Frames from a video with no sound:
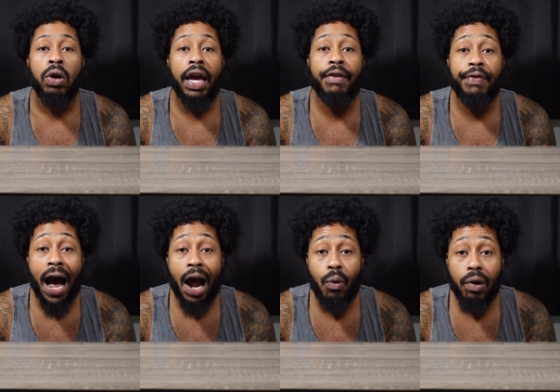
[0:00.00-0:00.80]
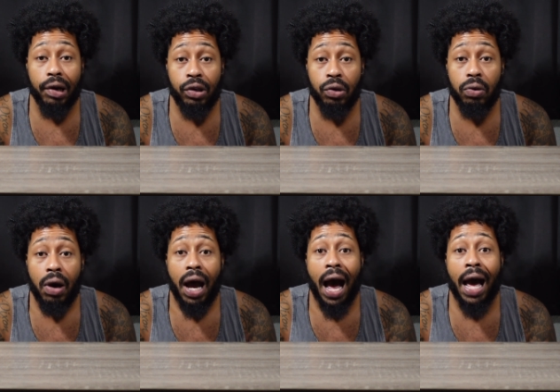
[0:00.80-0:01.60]
if I were
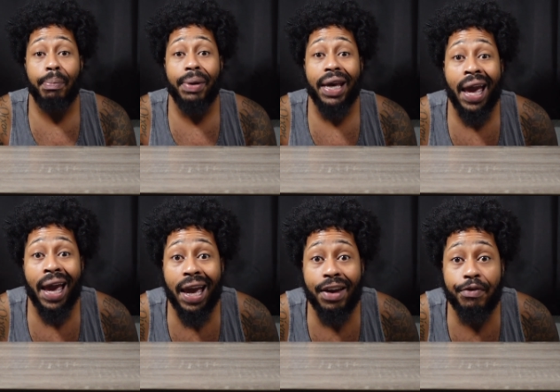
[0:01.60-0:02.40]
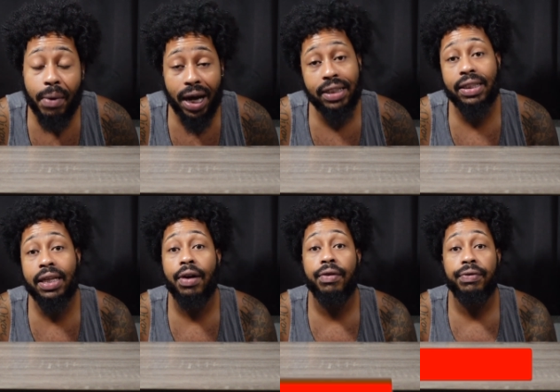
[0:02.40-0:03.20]
you, I'd behave
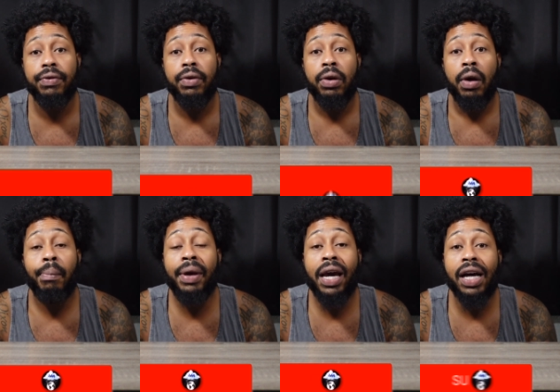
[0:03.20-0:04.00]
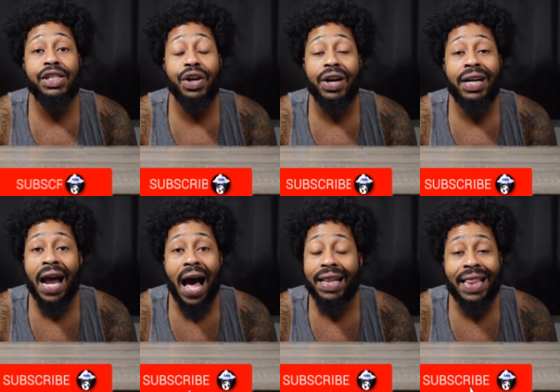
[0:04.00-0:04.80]
myself because you're
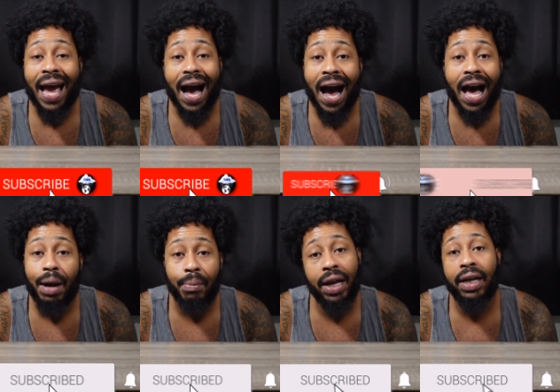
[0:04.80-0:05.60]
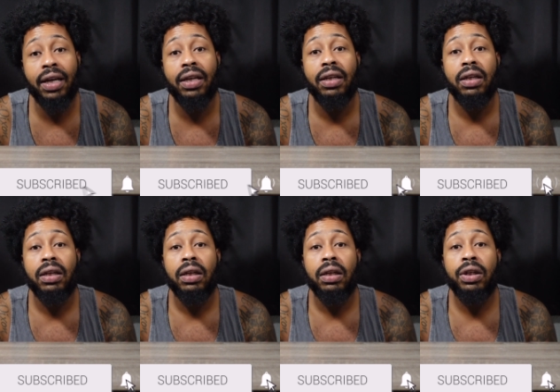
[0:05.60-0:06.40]
not that hot, my nigga.
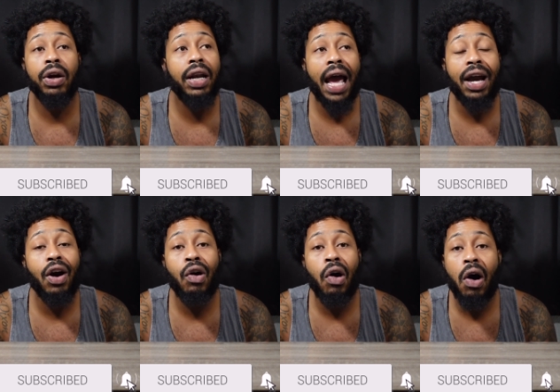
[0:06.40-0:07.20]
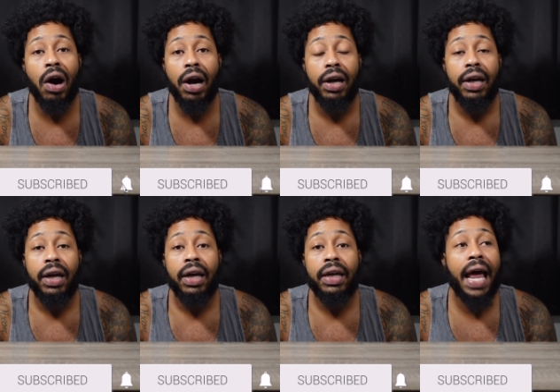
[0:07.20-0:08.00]
You're like a car
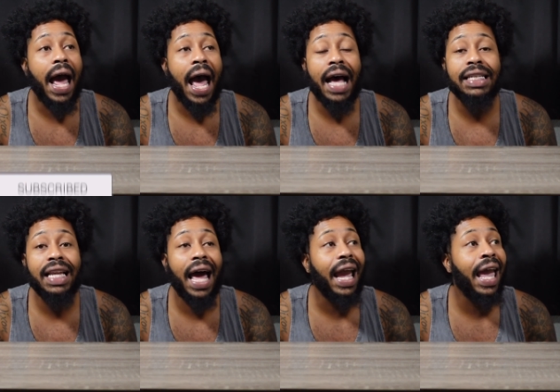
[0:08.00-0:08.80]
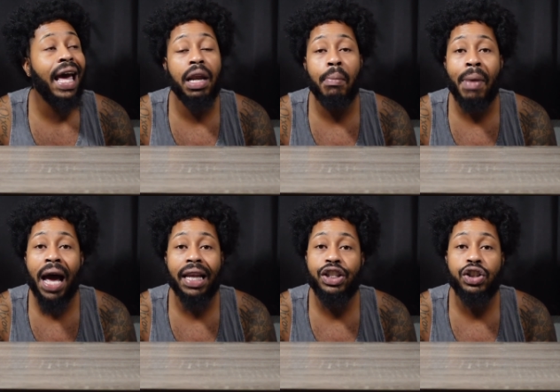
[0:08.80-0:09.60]
that has like hella
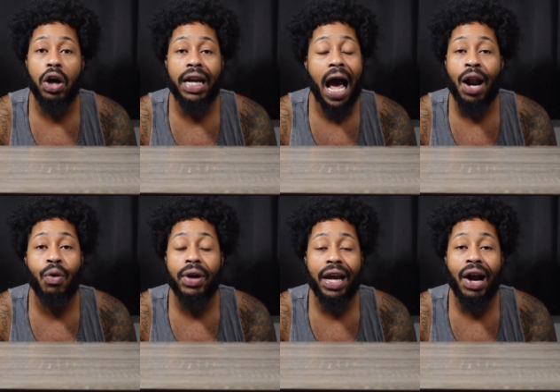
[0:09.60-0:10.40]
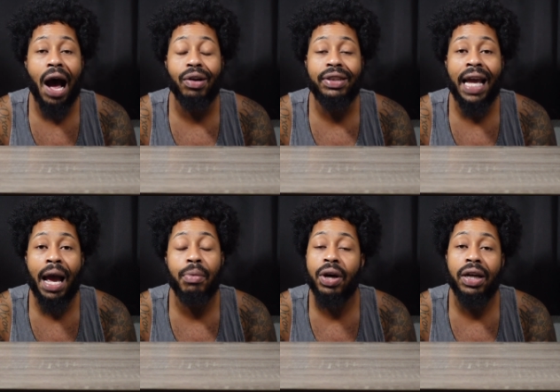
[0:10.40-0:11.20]
mileage on it. I don't care how
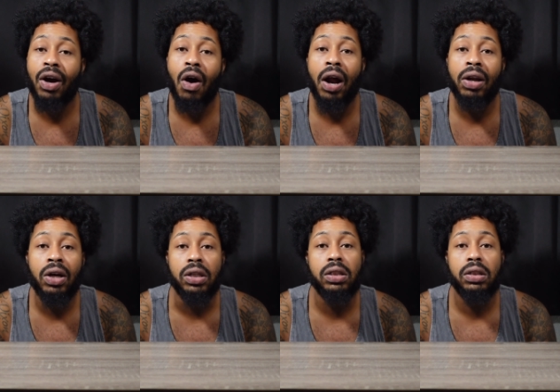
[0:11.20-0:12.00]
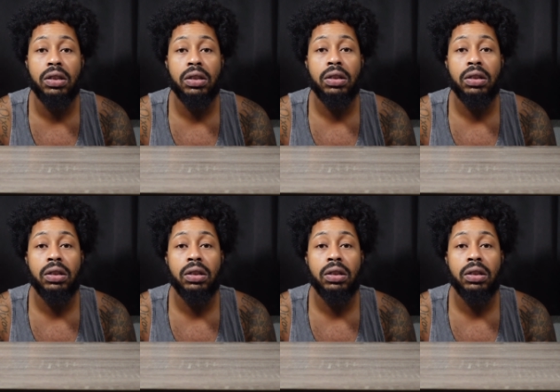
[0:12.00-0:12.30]
damn good the car looks.